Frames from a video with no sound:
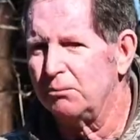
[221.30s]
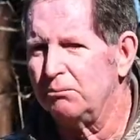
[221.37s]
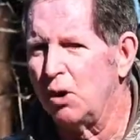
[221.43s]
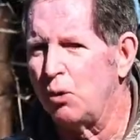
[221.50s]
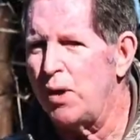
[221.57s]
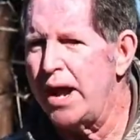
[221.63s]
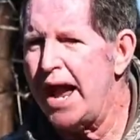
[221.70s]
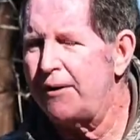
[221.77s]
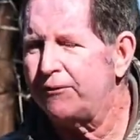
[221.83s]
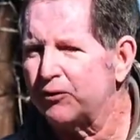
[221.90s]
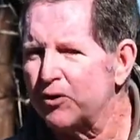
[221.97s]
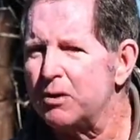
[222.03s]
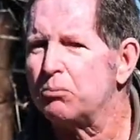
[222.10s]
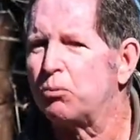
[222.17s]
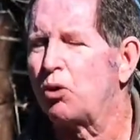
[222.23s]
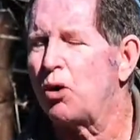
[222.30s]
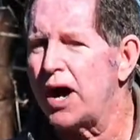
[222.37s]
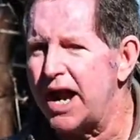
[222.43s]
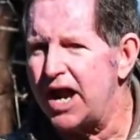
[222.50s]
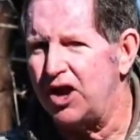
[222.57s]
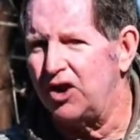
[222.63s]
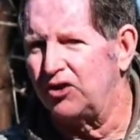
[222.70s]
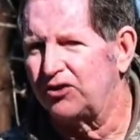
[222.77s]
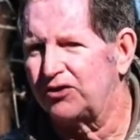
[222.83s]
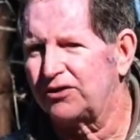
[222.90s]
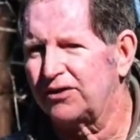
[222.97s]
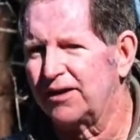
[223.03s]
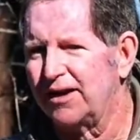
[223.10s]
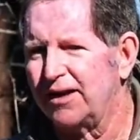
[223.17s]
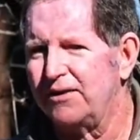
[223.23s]
But we have to
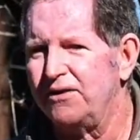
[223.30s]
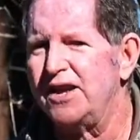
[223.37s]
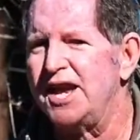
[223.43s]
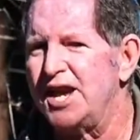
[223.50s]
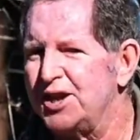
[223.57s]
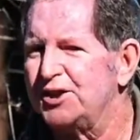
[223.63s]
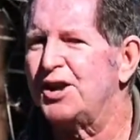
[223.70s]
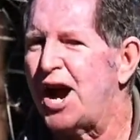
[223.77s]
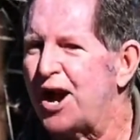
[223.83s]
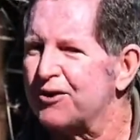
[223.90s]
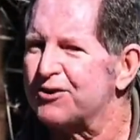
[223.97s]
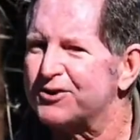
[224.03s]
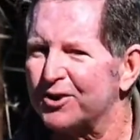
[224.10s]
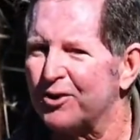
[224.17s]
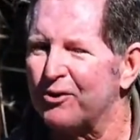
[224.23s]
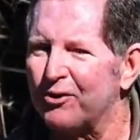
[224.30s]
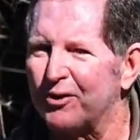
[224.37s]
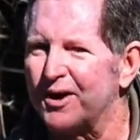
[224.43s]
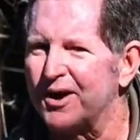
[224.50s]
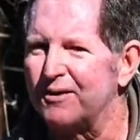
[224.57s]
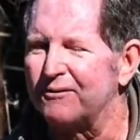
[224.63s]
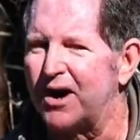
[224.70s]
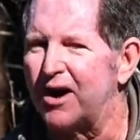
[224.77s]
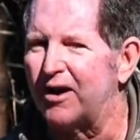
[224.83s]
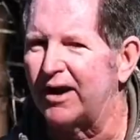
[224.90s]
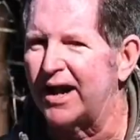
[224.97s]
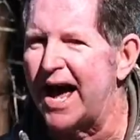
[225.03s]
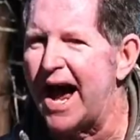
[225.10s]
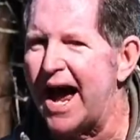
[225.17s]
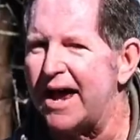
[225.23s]
embrace the entire story of our
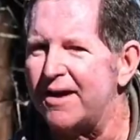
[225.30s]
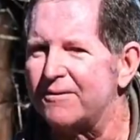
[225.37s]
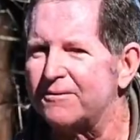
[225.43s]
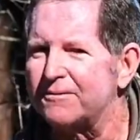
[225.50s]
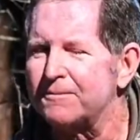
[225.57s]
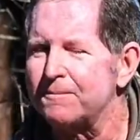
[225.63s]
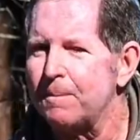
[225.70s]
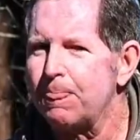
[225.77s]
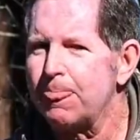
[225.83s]
life.